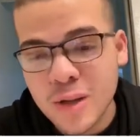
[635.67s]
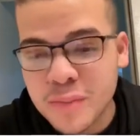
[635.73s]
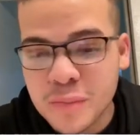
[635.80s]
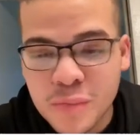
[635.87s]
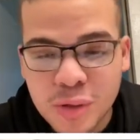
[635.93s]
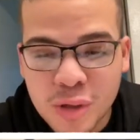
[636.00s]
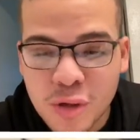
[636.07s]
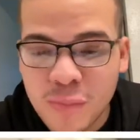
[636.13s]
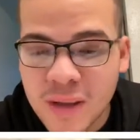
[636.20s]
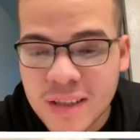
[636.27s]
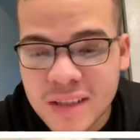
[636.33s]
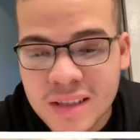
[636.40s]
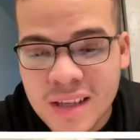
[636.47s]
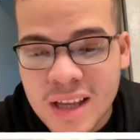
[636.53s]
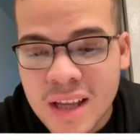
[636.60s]
them, you know, by
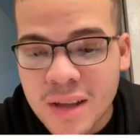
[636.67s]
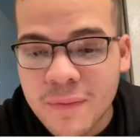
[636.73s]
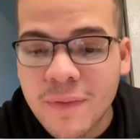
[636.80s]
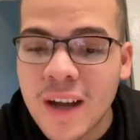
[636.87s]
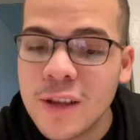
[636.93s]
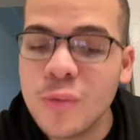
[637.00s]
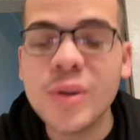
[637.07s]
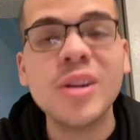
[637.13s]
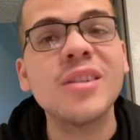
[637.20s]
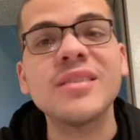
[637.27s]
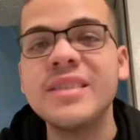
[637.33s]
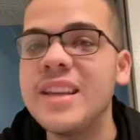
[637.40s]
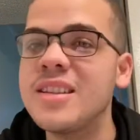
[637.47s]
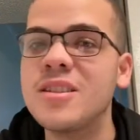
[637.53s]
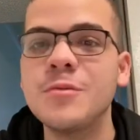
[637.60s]
just following our
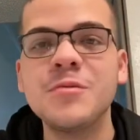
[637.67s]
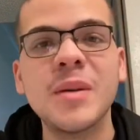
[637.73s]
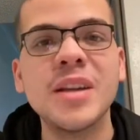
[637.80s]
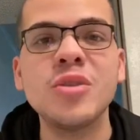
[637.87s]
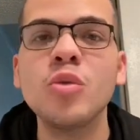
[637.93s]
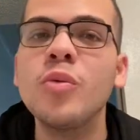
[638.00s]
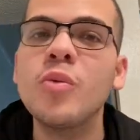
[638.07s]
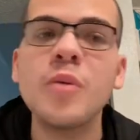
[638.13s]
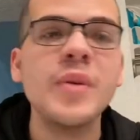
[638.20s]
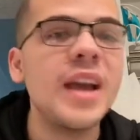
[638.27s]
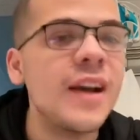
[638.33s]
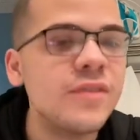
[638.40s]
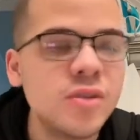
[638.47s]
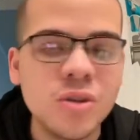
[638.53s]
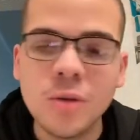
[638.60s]
systems, by doing what we
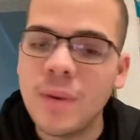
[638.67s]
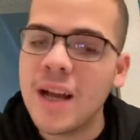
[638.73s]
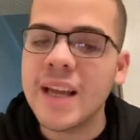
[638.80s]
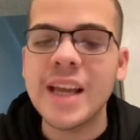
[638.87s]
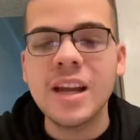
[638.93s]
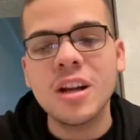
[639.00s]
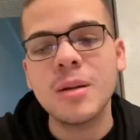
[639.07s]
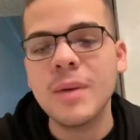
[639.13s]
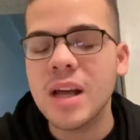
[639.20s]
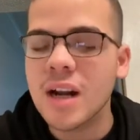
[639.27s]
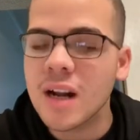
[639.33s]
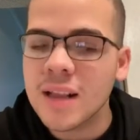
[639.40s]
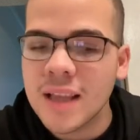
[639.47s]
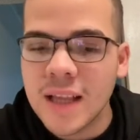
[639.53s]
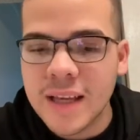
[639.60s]
have to do, by caring about
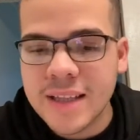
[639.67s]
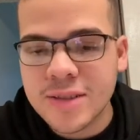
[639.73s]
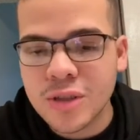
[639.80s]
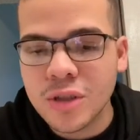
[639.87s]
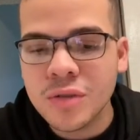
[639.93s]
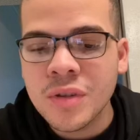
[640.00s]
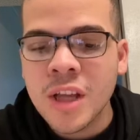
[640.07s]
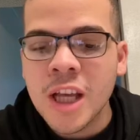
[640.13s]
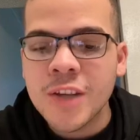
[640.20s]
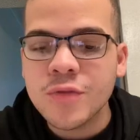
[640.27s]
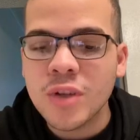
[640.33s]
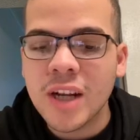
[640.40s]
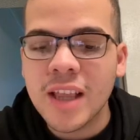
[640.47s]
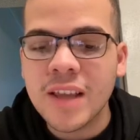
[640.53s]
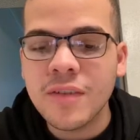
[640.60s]
our clients, you know,
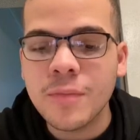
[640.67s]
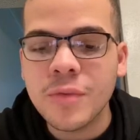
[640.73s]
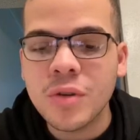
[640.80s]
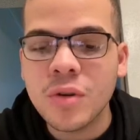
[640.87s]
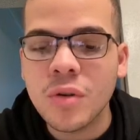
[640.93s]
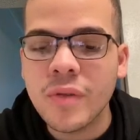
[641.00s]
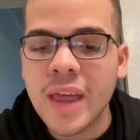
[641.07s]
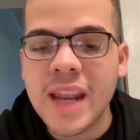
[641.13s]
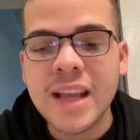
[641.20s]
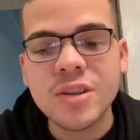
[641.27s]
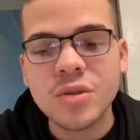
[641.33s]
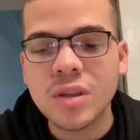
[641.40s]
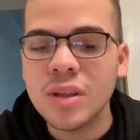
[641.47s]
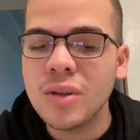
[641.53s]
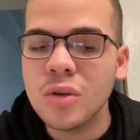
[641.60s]
trying to give them, you know, that
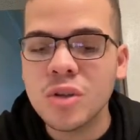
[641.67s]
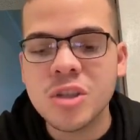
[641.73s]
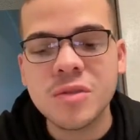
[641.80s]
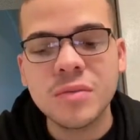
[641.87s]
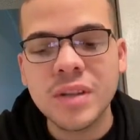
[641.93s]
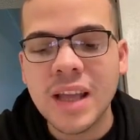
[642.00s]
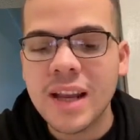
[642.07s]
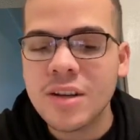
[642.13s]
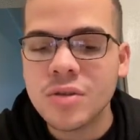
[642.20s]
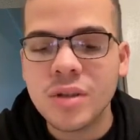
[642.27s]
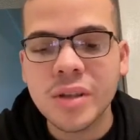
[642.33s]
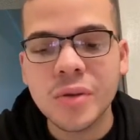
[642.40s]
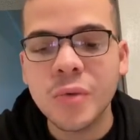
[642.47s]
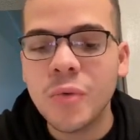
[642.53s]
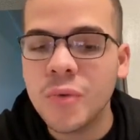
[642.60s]
extra little
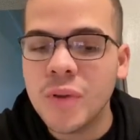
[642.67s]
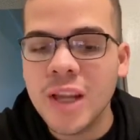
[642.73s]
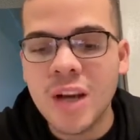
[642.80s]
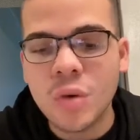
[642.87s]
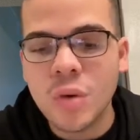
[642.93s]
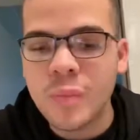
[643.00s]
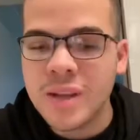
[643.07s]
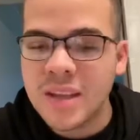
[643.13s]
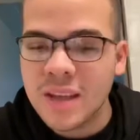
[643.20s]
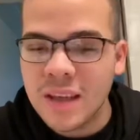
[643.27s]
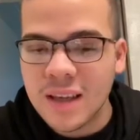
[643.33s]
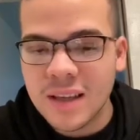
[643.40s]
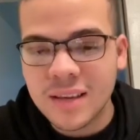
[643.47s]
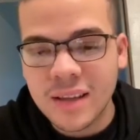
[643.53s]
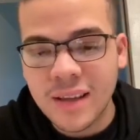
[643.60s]
flair when we
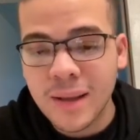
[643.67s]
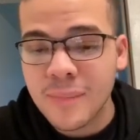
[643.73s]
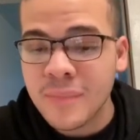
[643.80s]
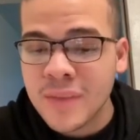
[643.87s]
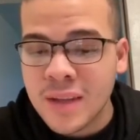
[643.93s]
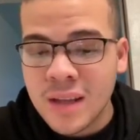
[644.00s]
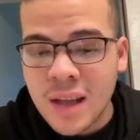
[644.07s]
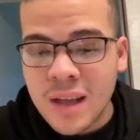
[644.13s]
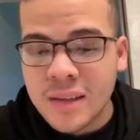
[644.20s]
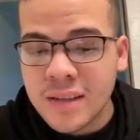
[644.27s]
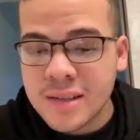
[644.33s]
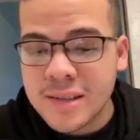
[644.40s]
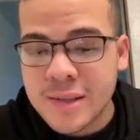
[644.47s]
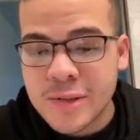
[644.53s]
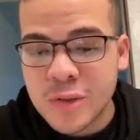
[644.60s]
can. Like,
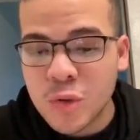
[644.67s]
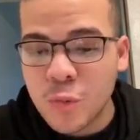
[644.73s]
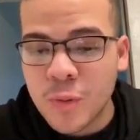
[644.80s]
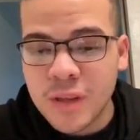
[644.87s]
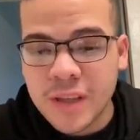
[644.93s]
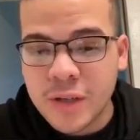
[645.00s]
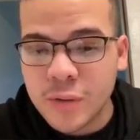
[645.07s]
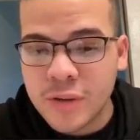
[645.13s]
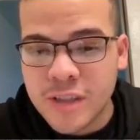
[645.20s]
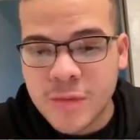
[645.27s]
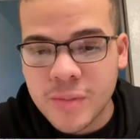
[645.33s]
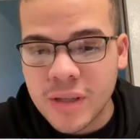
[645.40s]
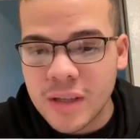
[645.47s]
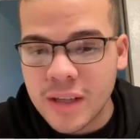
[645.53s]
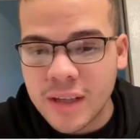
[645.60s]
this is superly
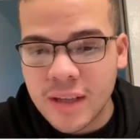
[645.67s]
crispy. Like,